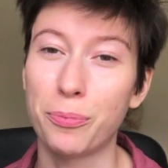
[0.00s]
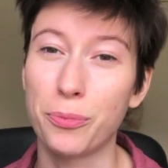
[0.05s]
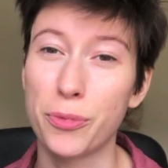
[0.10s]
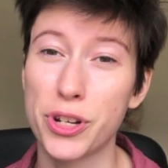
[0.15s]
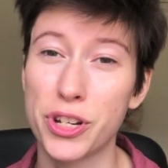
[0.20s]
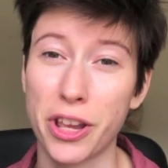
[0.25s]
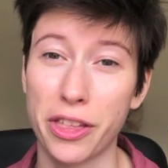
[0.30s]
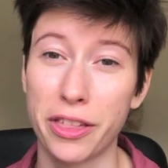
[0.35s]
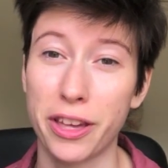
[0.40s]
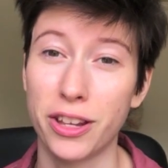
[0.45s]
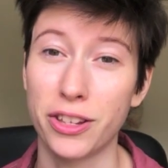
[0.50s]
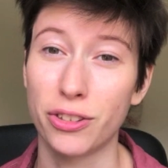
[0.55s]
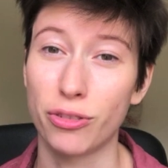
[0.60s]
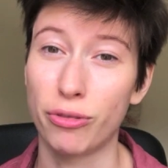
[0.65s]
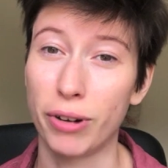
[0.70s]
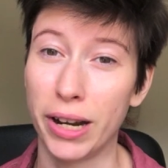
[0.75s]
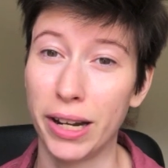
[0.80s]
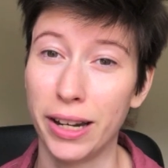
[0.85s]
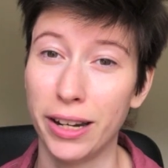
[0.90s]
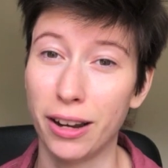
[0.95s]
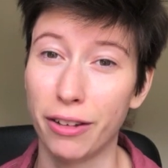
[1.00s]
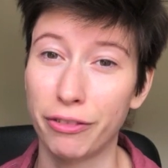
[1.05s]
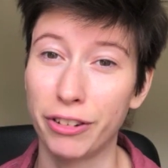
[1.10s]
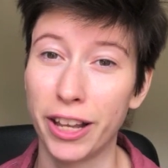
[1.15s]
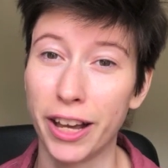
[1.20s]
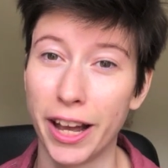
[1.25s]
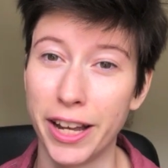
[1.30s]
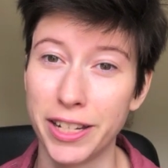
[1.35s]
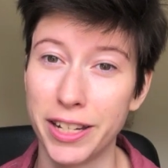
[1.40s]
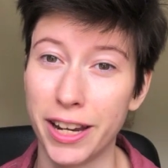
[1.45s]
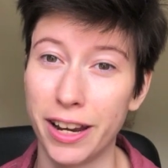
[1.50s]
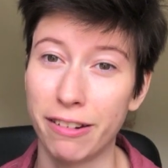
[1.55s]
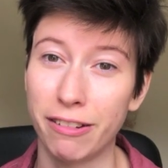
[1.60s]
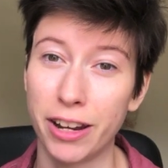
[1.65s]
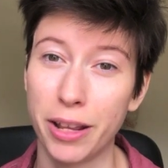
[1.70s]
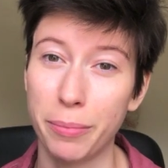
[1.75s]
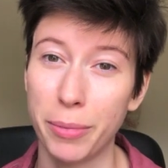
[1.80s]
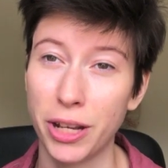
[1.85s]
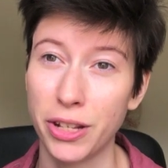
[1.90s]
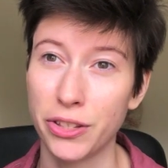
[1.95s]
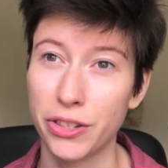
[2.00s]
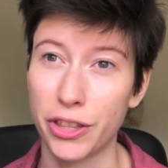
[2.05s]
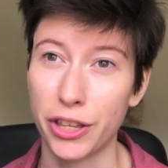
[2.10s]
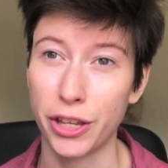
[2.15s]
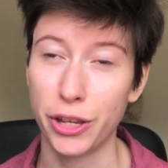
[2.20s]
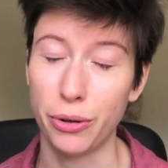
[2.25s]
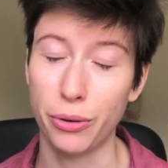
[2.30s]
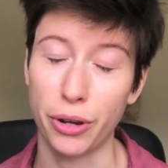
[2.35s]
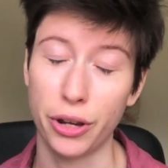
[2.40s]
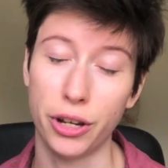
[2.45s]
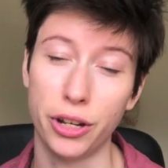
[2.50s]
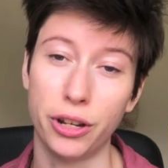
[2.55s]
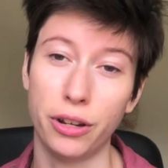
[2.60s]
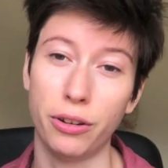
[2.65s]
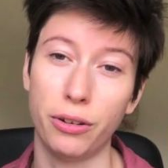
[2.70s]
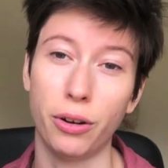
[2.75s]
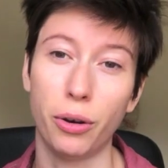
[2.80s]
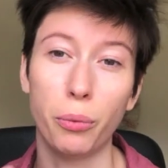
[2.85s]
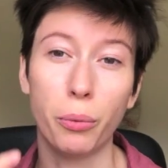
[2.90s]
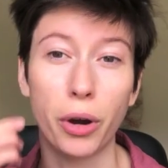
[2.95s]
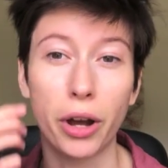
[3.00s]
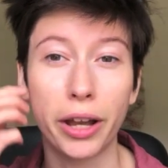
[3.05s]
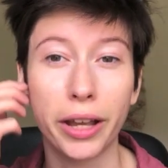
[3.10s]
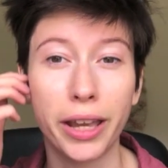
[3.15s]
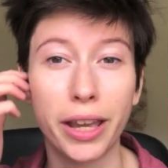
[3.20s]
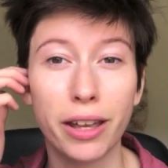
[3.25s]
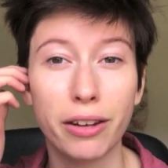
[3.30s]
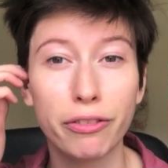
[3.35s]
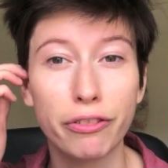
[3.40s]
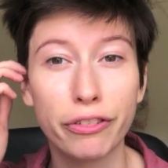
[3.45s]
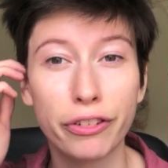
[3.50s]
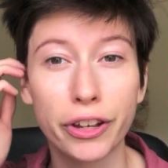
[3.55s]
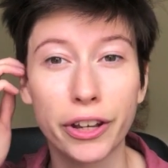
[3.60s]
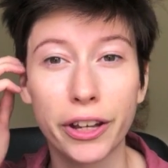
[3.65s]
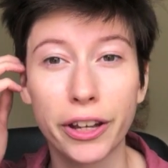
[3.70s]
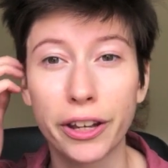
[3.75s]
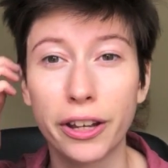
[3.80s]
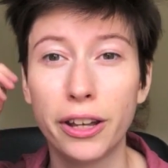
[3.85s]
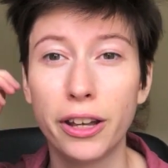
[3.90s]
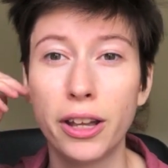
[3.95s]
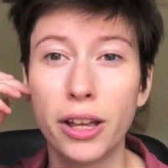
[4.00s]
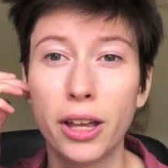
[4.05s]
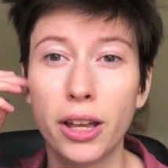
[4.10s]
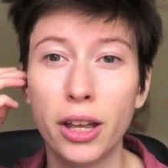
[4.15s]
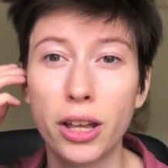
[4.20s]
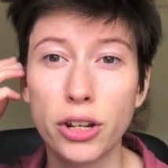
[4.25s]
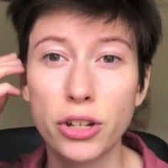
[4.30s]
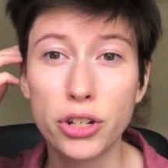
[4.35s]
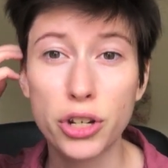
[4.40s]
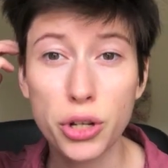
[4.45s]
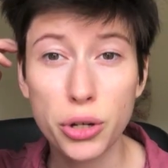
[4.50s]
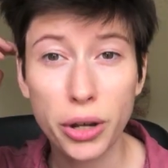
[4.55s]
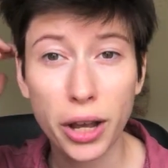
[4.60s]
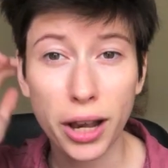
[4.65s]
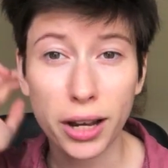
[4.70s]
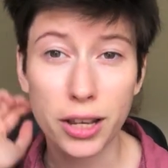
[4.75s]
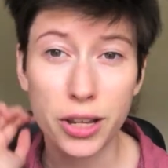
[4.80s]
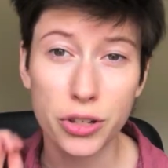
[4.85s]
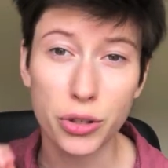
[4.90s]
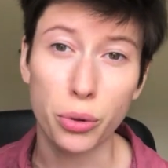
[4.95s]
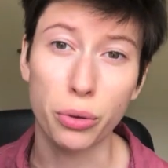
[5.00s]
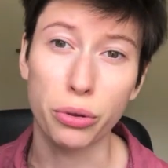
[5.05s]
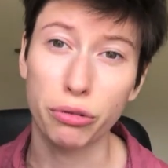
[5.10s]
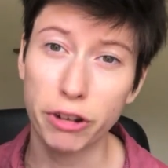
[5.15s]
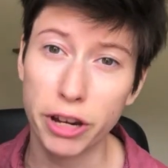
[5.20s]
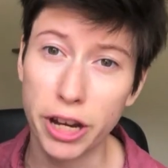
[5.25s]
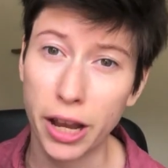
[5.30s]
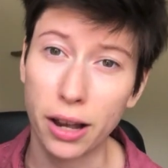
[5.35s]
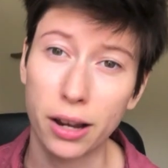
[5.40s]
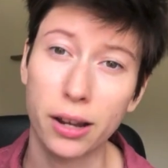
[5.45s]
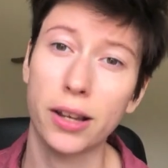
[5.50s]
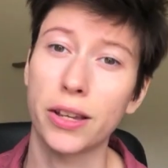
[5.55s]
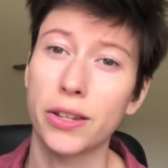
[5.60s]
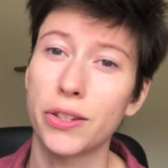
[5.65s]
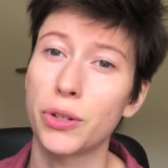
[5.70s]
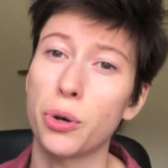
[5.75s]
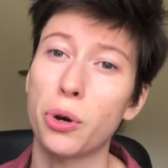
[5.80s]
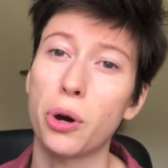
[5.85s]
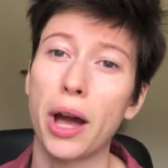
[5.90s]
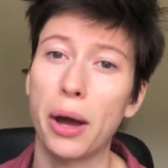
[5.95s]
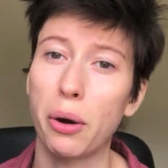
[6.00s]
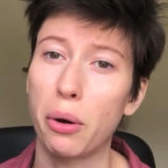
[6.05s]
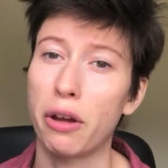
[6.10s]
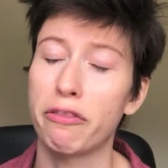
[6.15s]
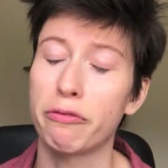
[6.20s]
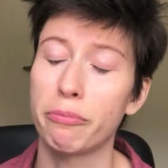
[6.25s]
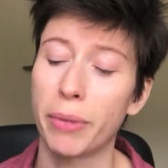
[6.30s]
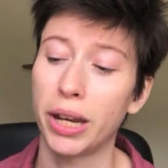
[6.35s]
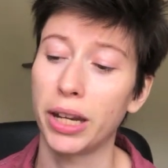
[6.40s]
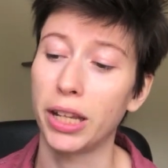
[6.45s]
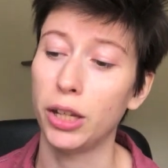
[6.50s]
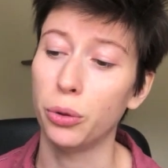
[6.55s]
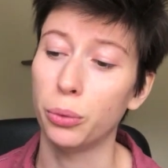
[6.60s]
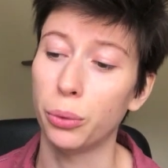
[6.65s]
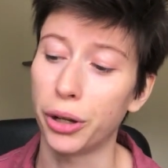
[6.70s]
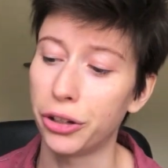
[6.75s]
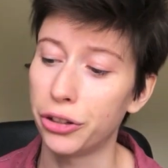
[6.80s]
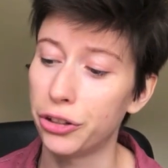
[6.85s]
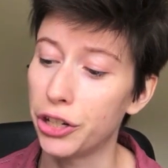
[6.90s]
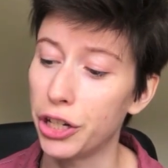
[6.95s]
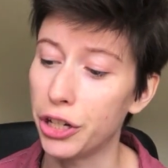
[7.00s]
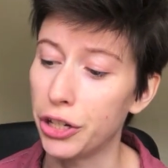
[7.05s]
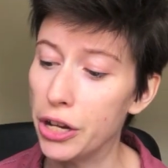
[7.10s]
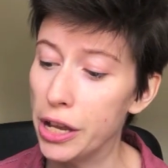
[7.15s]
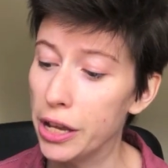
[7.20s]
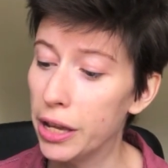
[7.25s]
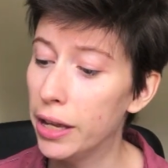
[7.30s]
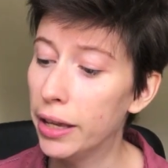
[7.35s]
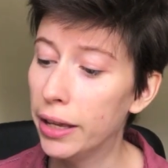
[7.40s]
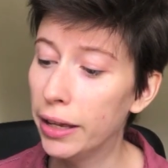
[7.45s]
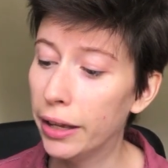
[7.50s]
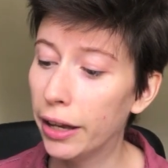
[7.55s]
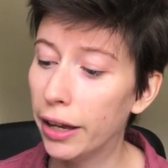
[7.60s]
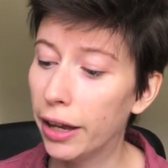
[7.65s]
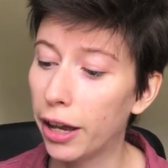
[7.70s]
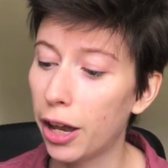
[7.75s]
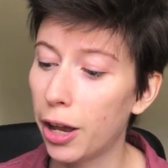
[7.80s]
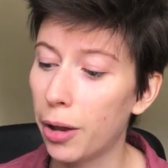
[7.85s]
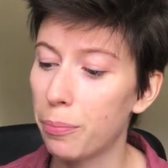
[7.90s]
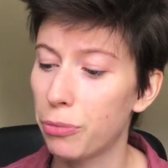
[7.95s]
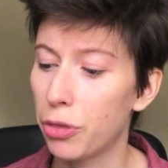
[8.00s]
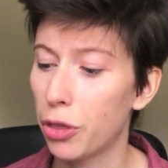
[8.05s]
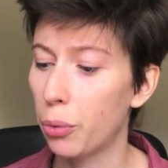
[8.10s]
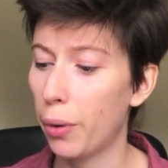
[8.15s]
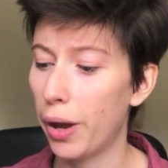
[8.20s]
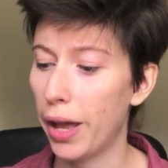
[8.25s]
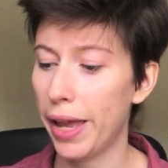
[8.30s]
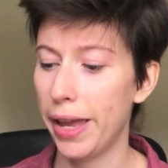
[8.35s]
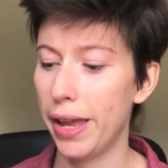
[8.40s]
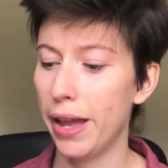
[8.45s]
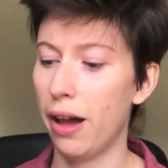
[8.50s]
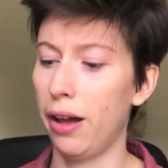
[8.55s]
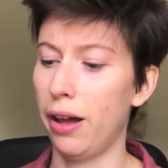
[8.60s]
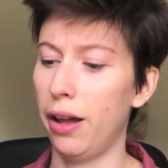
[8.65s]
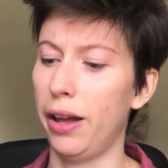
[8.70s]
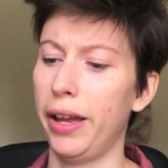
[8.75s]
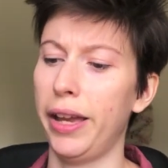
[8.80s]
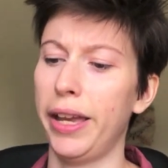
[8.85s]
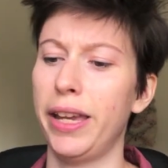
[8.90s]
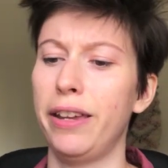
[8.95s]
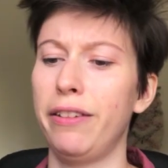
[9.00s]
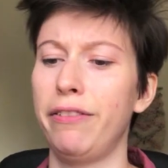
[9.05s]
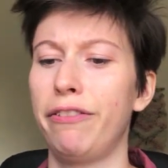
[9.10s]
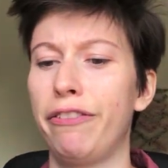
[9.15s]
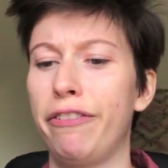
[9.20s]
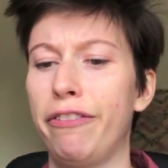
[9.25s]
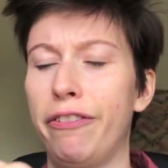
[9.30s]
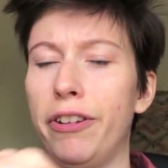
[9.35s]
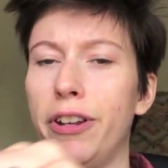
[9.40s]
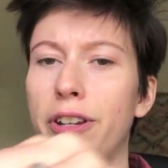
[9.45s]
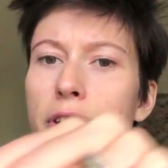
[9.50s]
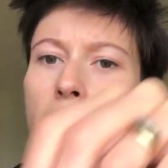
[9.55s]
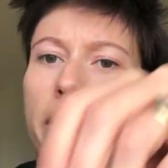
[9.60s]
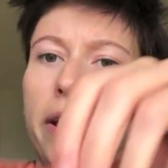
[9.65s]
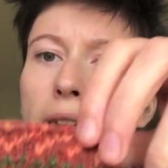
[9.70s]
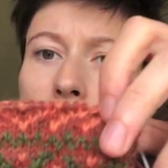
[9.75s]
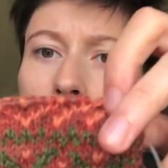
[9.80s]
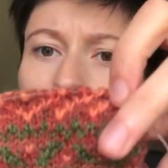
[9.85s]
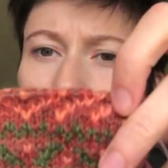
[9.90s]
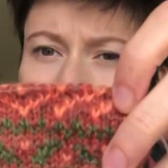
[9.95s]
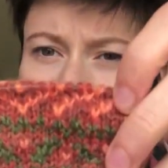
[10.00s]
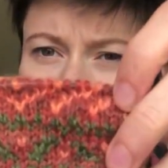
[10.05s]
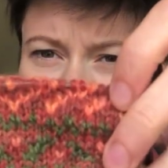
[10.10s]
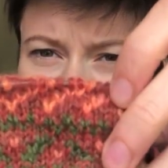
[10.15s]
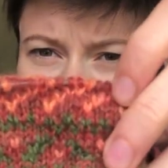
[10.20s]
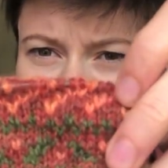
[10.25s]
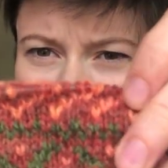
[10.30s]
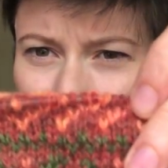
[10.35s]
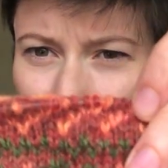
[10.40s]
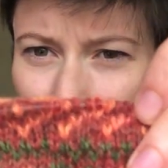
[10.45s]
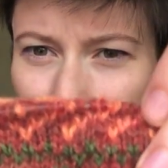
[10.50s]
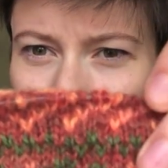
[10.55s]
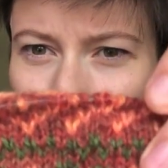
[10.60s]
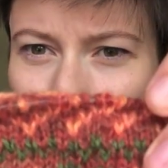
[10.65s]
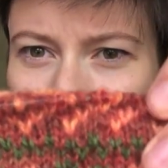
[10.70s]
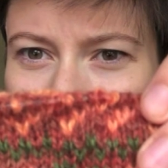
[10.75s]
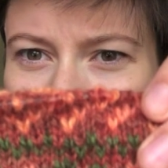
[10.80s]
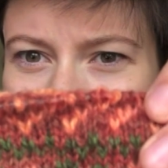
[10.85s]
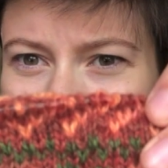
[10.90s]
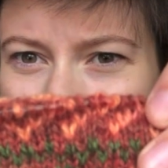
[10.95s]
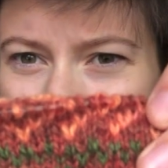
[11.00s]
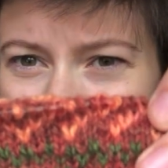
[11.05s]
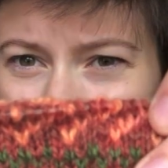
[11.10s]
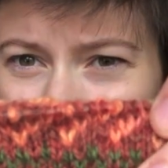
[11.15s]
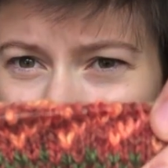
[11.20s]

which I think is a really lovely idea, and it means that you can work it for 2 colours or 3 colours or however many you want to. The way I've done it for